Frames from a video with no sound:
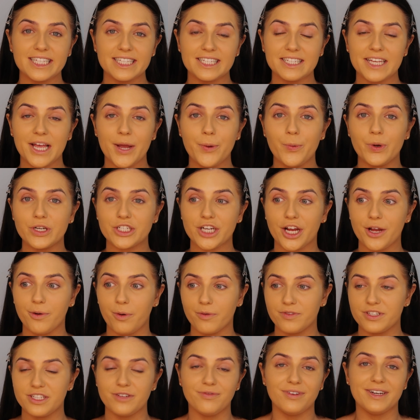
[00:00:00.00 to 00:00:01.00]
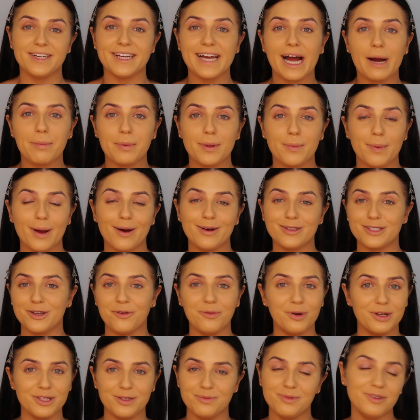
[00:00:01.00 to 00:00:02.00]
the same, which I'm obviously really happy about. I
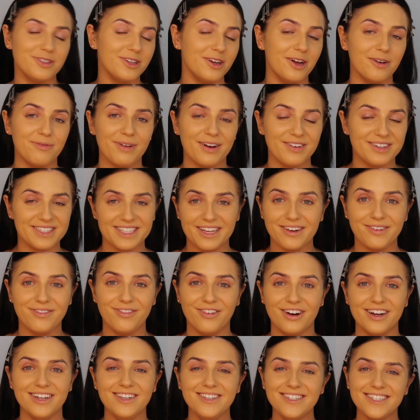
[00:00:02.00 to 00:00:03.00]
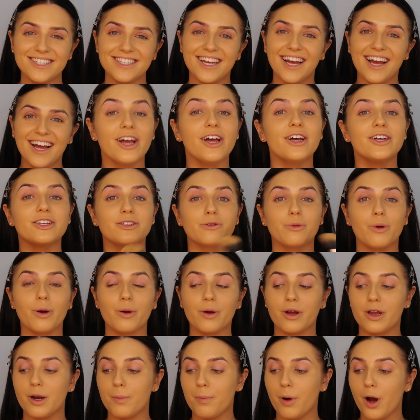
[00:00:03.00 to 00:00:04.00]
don't want them to look very different. So
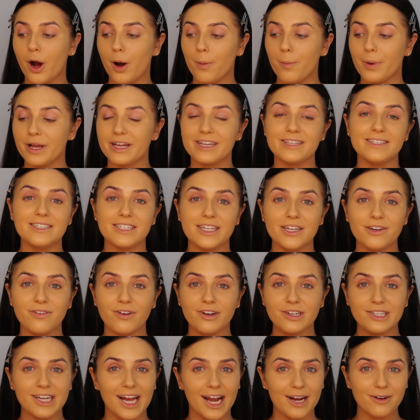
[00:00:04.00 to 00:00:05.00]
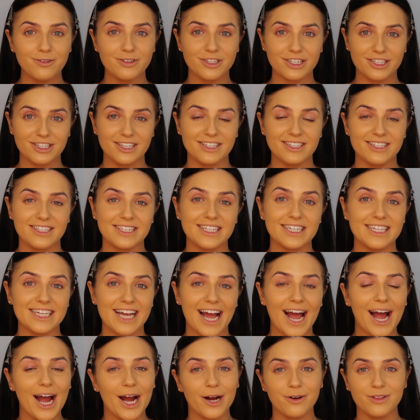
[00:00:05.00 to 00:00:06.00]
I'm going to pop my concealer on now just to see
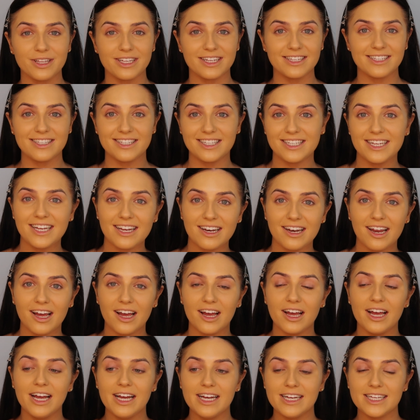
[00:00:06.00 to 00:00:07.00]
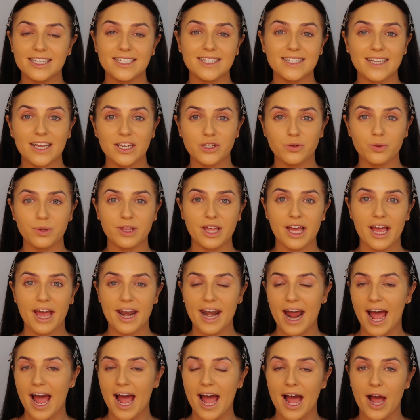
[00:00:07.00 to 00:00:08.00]
how the concealer sits with it
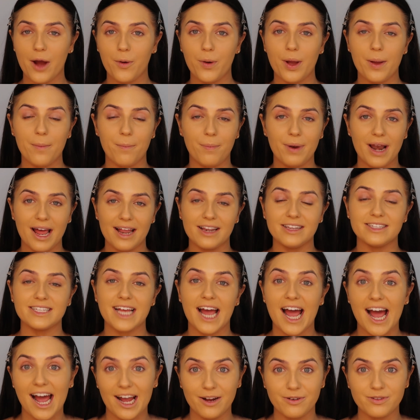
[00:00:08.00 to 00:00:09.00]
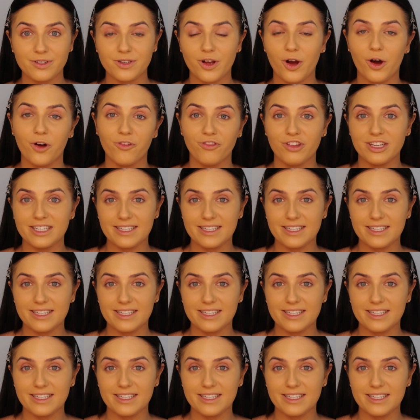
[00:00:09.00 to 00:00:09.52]
and how it blends out on the